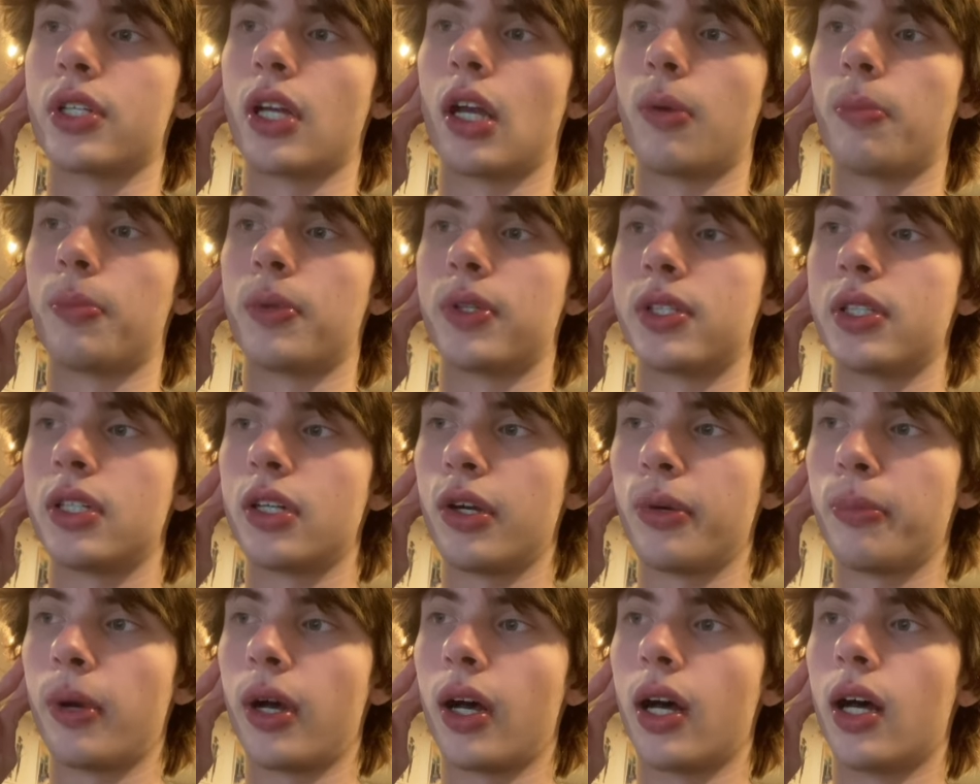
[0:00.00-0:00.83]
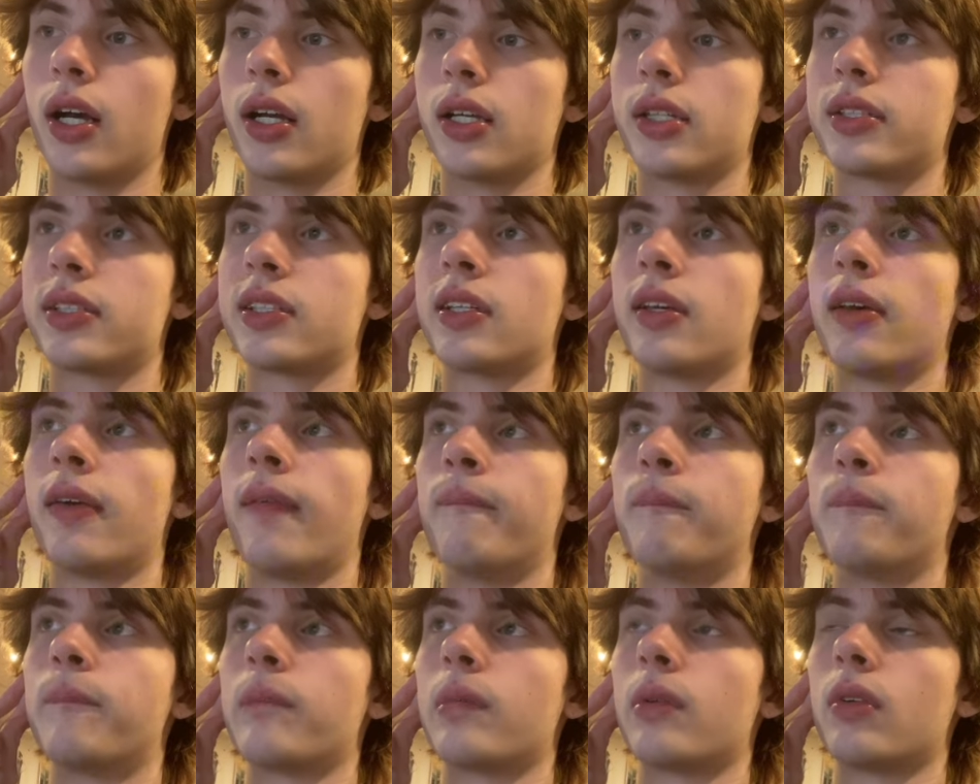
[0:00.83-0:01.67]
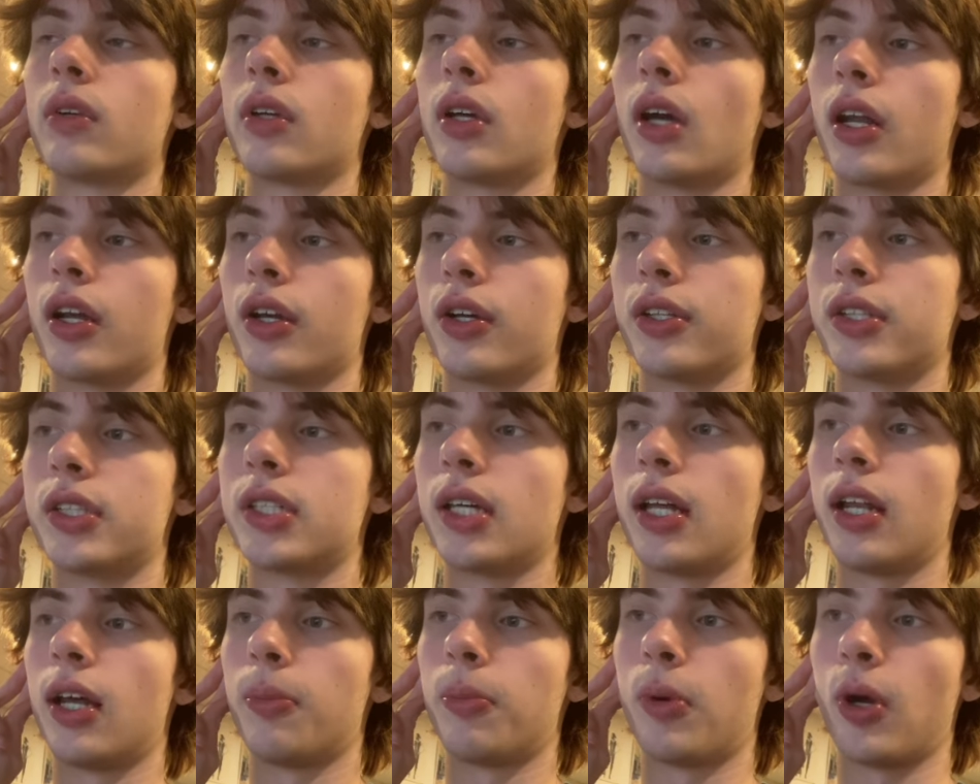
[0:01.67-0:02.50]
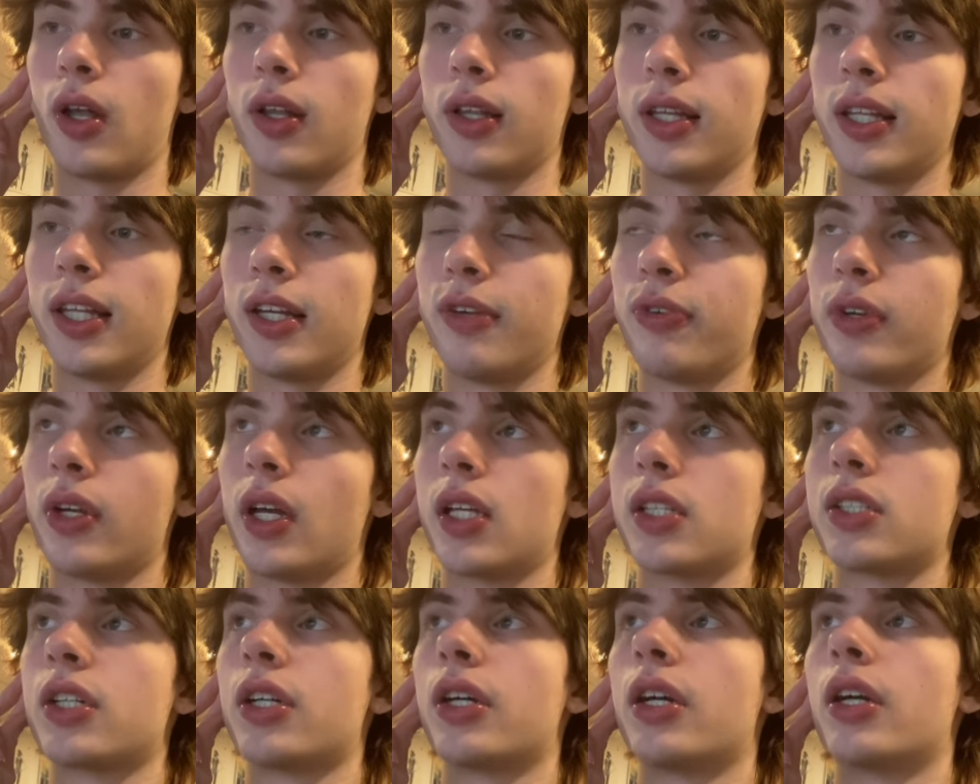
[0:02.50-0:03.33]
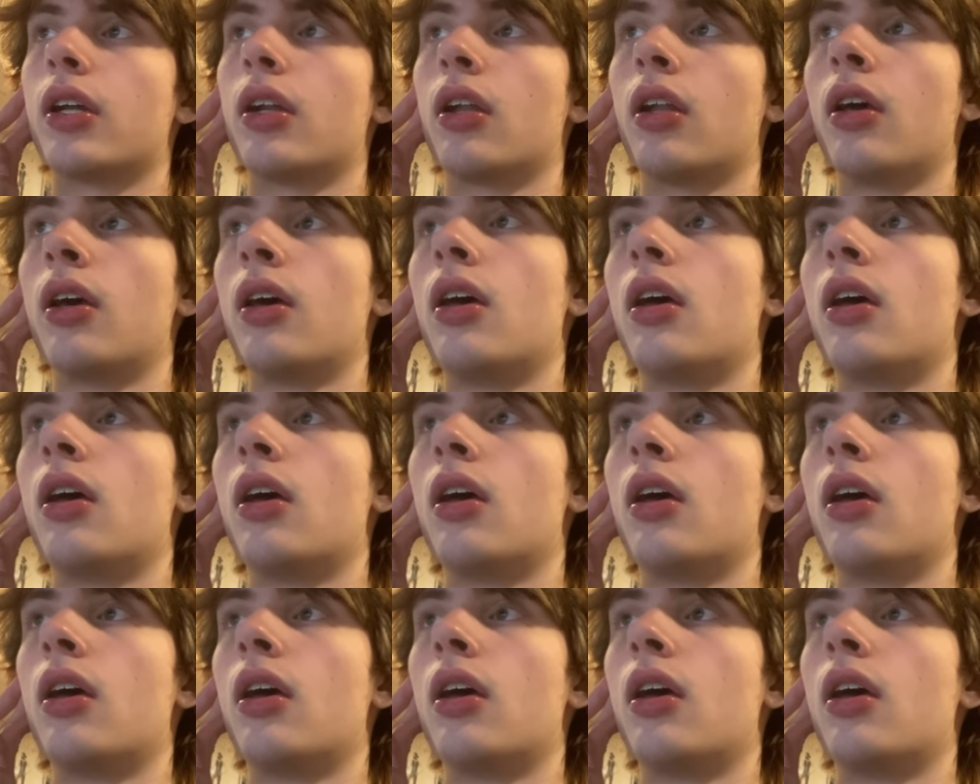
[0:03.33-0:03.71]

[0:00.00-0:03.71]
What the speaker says: I opened Secret Box, got a good setup, got Lily for next turn,